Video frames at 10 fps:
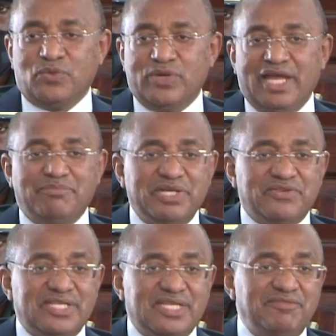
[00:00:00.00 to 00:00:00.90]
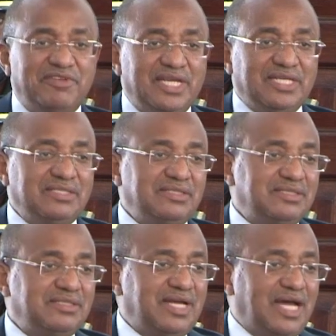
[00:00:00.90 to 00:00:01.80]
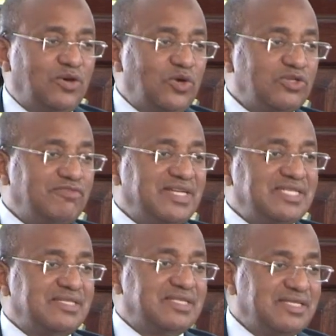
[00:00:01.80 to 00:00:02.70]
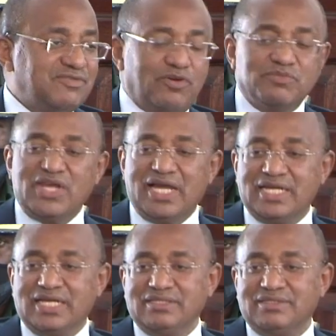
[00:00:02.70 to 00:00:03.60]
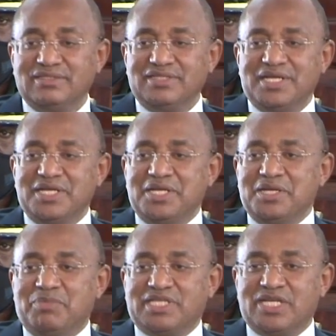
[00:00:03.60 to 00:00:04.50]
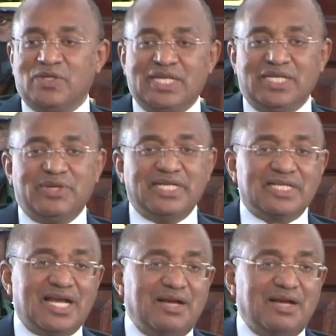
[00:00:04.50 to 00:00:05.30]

We have been receiving a lot of assistance from China, particularly when it